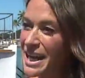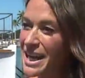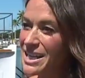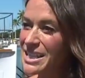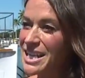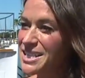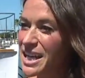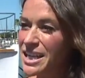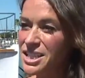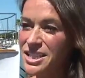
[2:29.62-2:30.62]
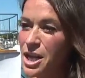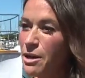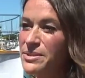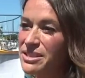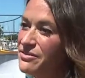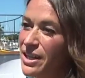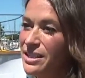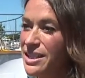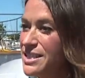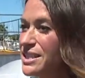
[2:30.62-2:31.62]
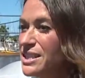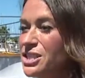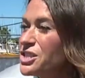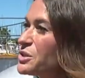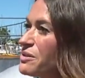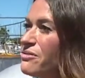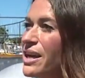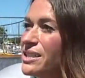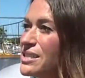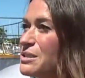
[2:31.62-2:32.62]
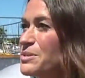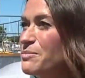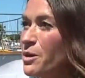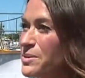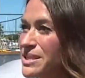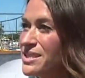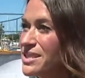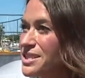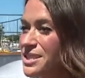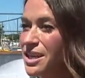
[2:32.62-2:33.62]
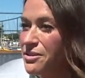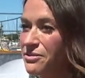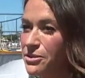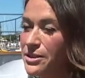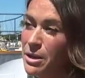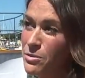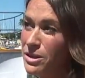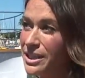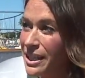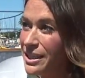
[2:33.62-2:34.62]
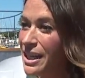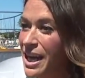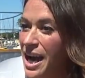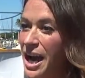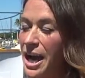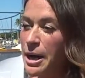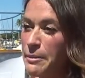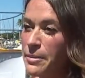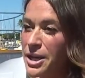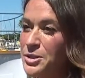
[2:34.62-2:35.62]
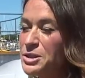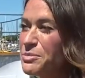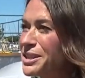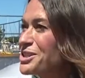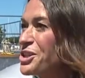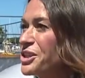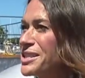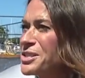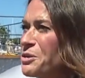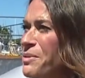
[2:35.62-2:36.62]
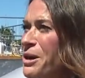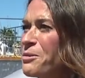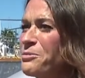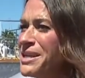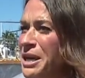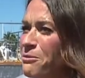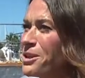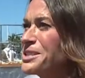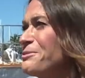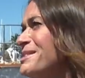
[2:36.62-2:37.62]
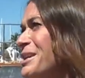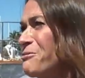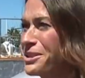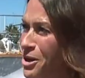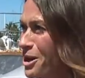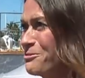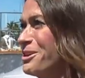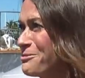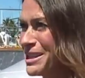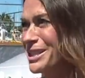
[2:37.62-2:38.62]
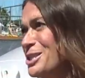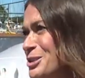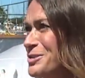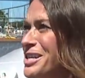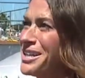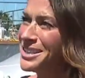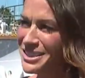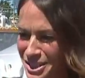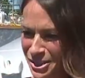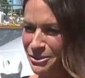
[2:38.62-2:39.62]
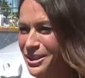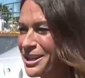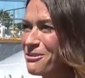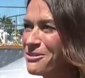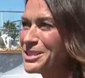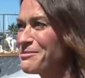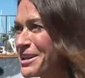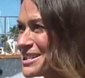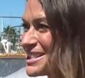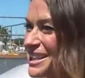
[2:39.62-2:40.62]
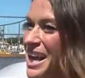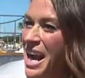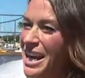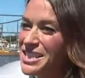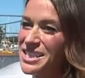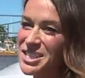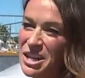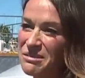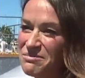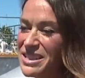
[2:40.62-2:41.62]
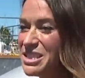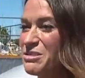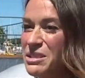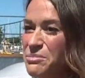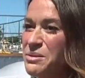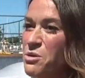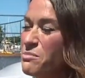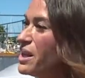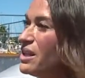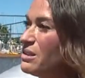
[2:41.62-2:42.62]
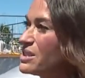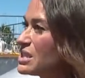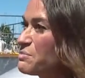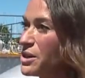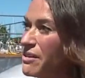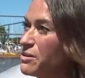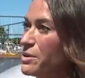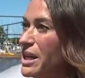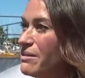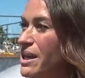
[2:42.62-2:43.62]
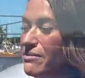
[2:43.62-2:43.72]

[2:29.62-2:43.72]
And I said, I just comped an event. And I said, let's just do an event and get some small businesses together for networking. Um, I used to be an attorney. So back when we networked, it was like really awkward. We had like suits on and, you know, like our resumes. And I just thought, let's do something more mellow and just bring everyone out and